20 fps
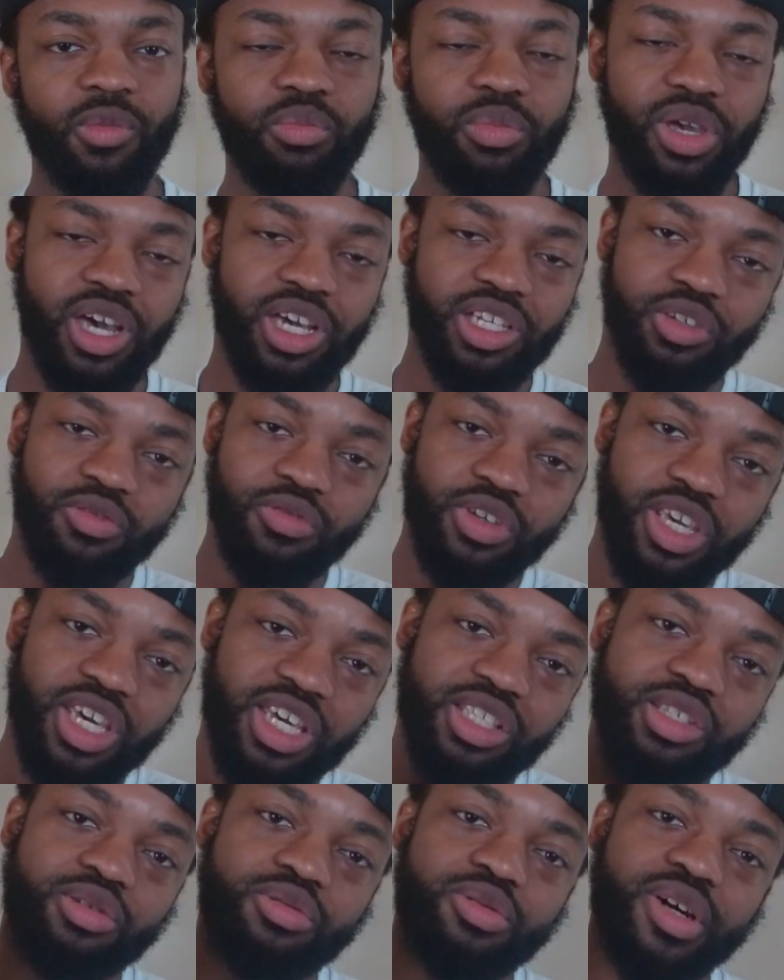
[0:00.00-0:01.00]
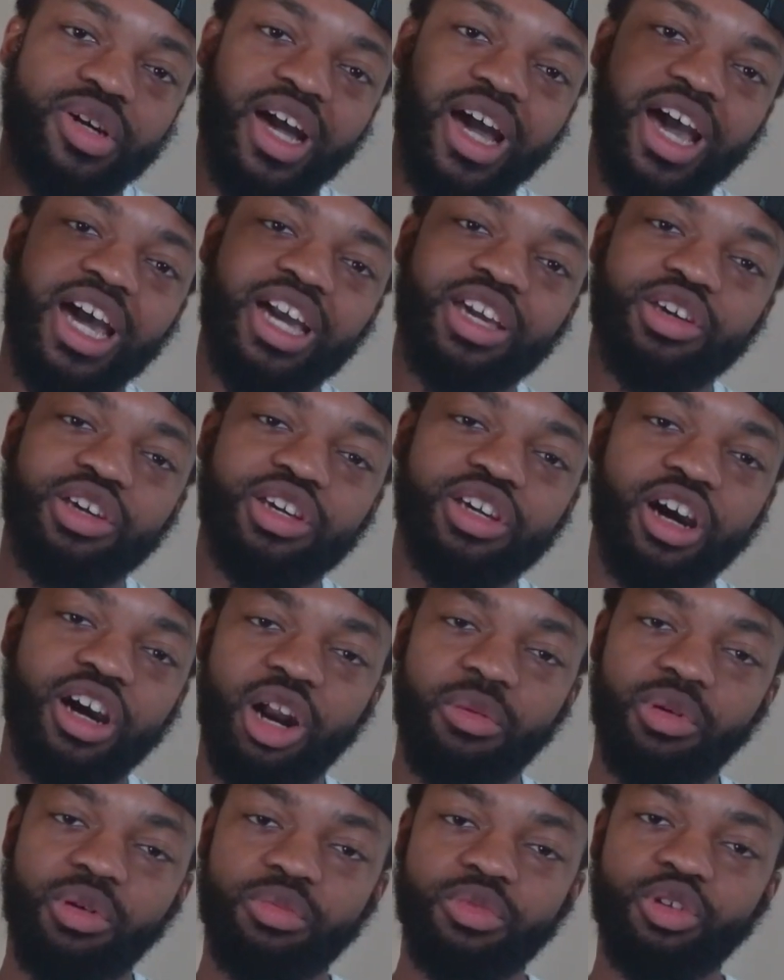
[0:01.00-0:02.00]
Because if you get too high, you get
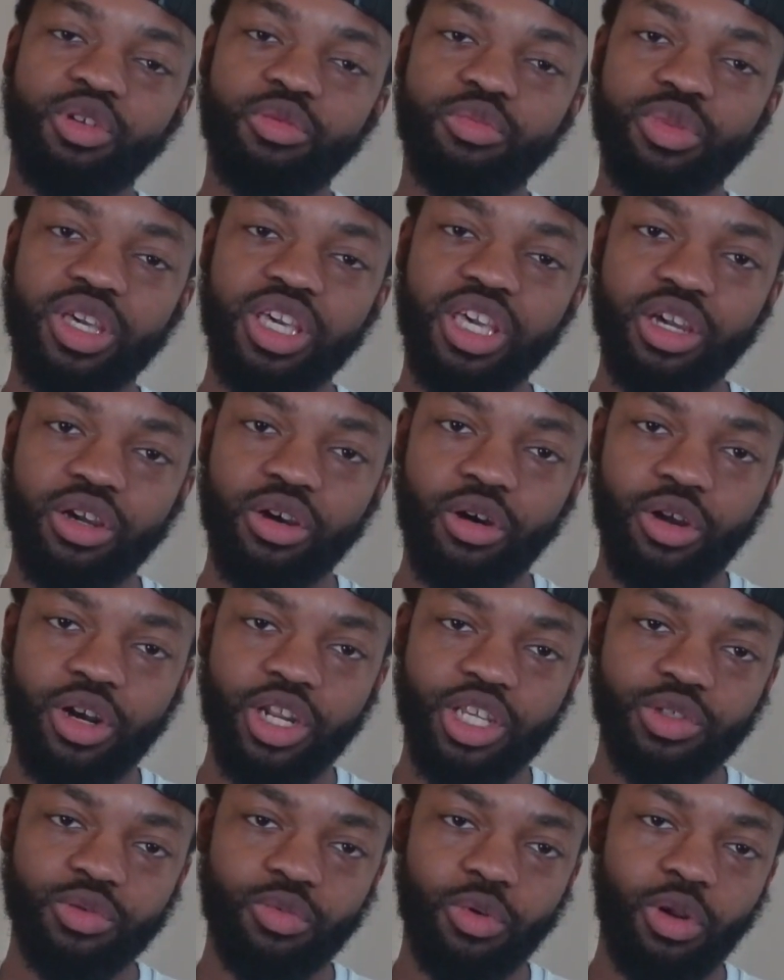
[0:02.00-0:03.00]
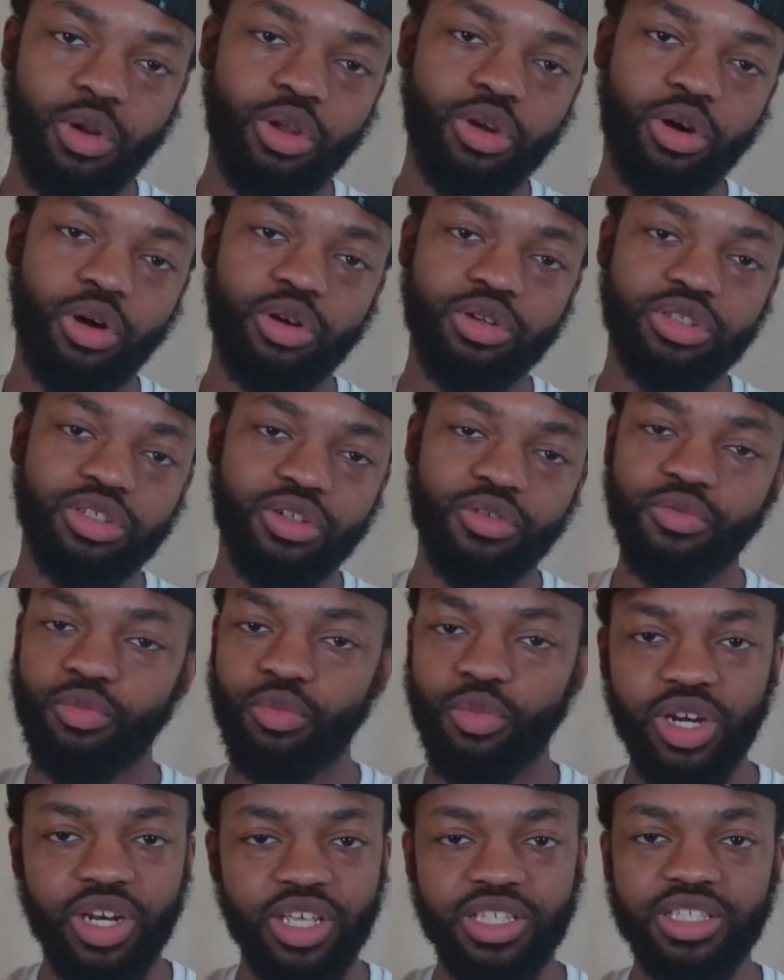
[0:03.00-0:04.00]
caught up on you being on this roller coaster
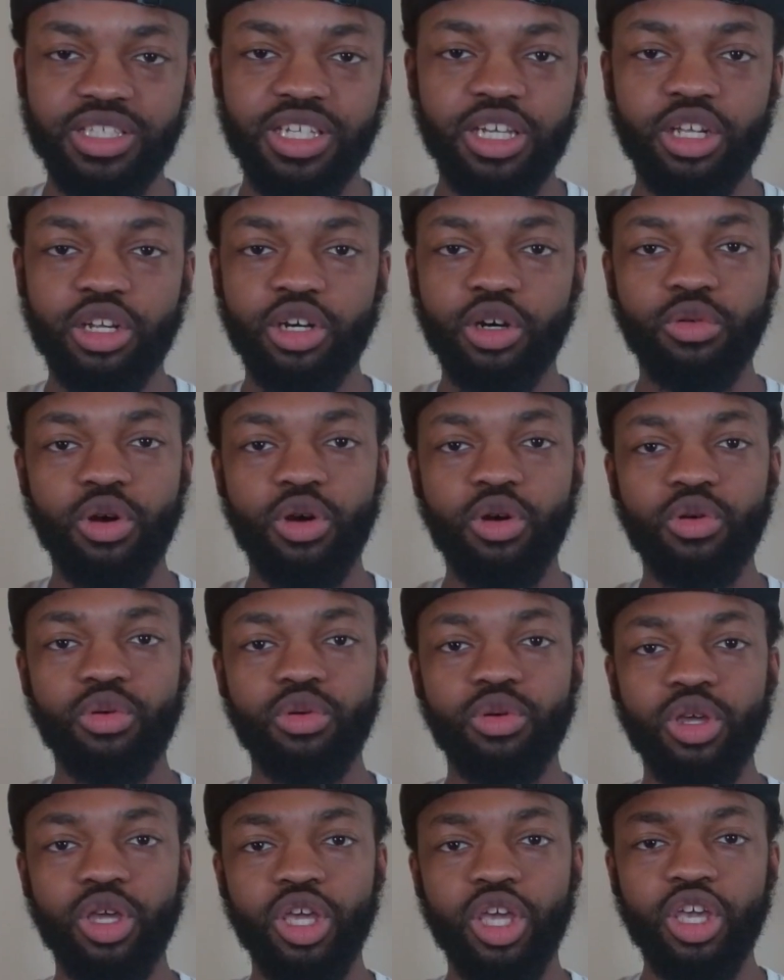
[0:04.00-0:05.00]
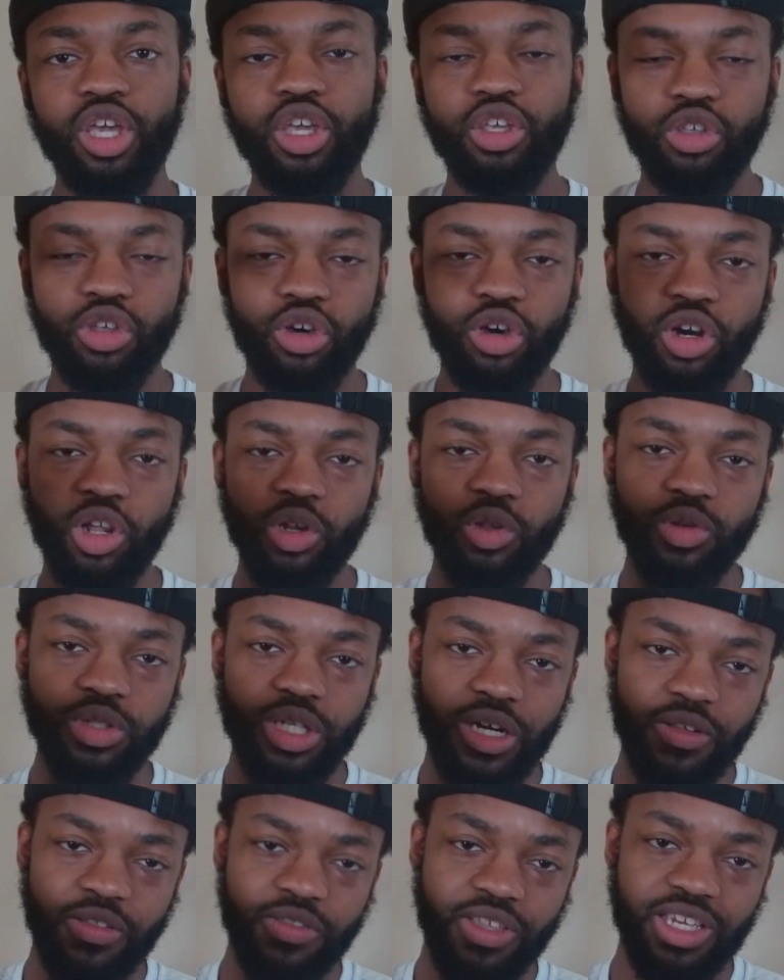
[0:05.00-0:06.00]
of winning 10 in a row, you're going to
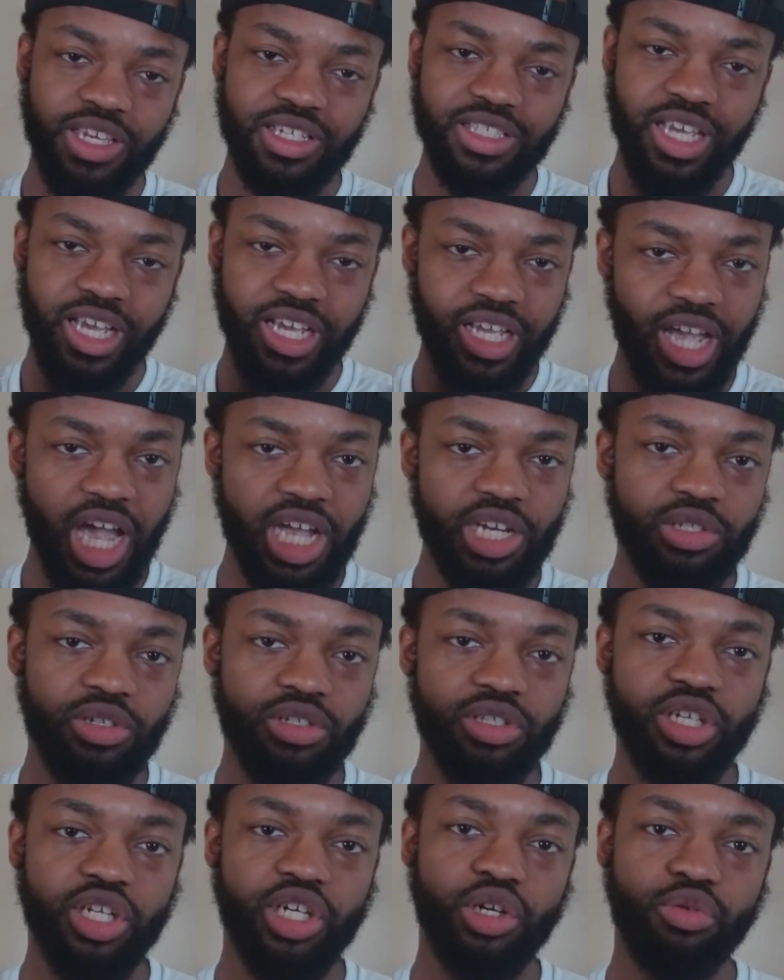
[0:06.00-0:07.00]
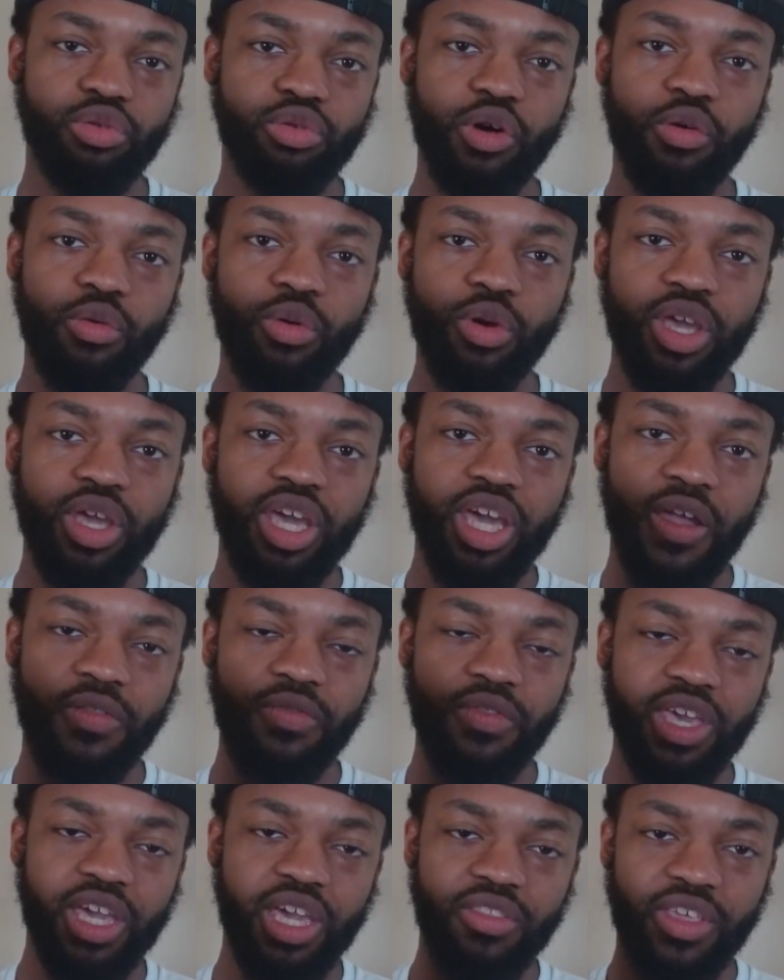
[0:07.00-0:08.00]
lose out the things that got you to 10 in a row
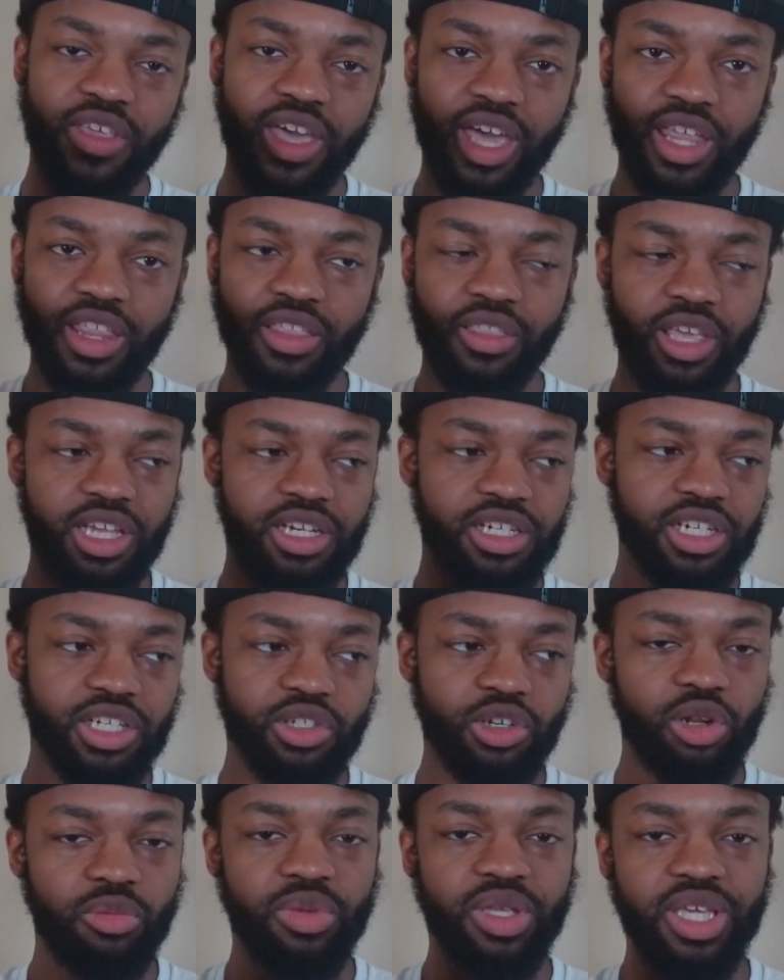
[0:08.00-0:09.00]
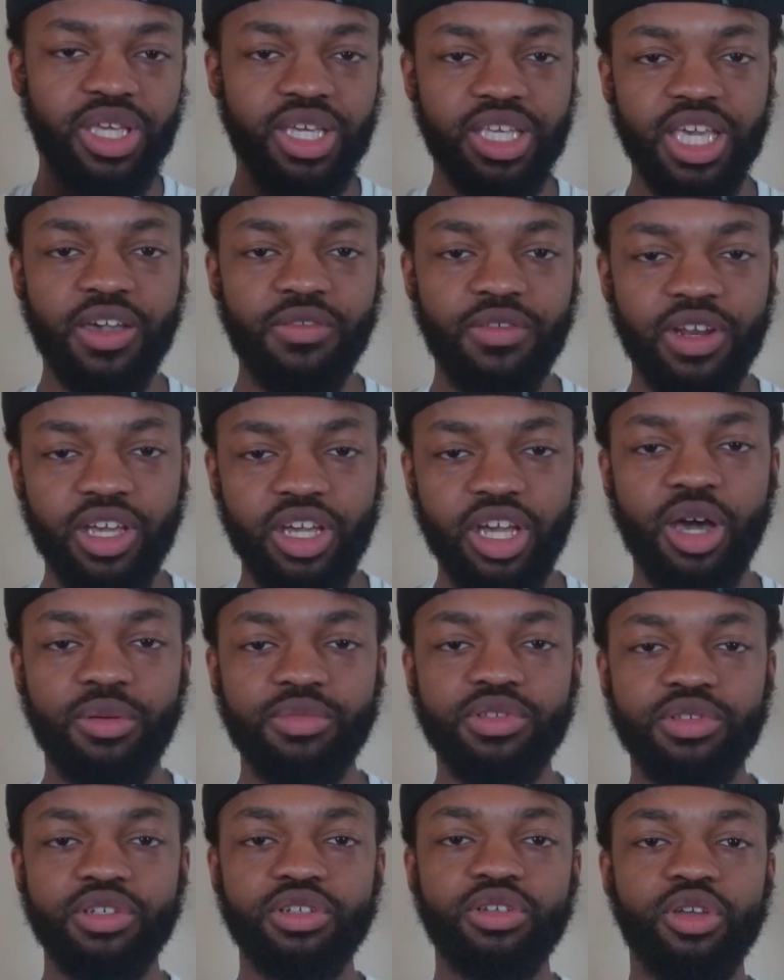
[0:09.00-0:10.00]
and thinking that it's just going to be a given and
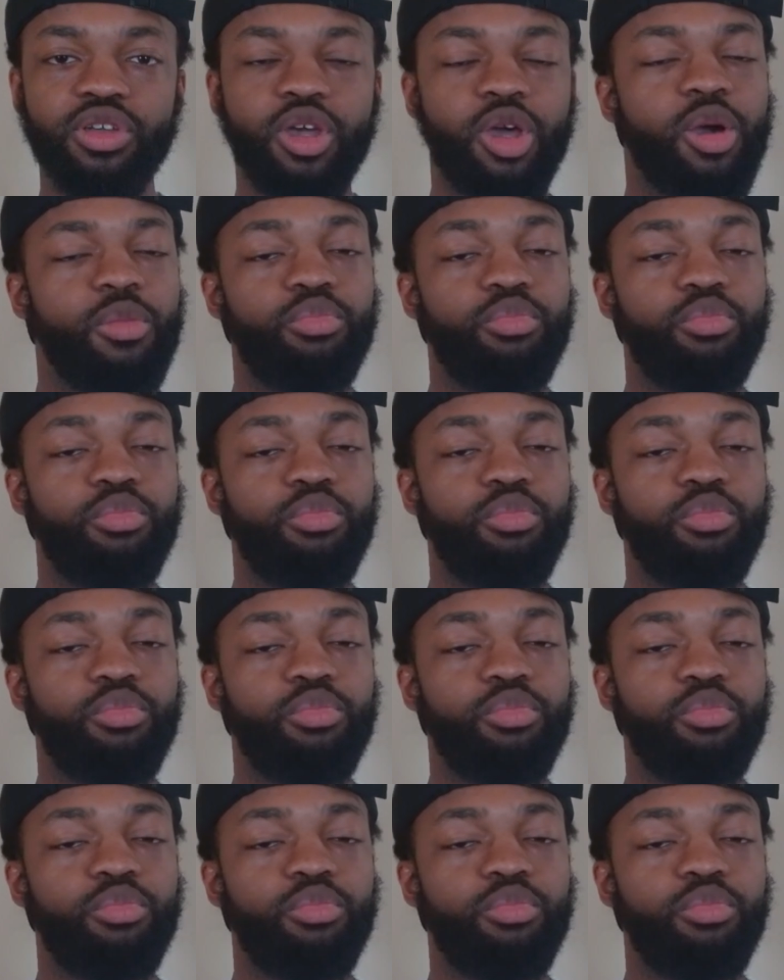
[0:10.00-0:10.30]
come to you.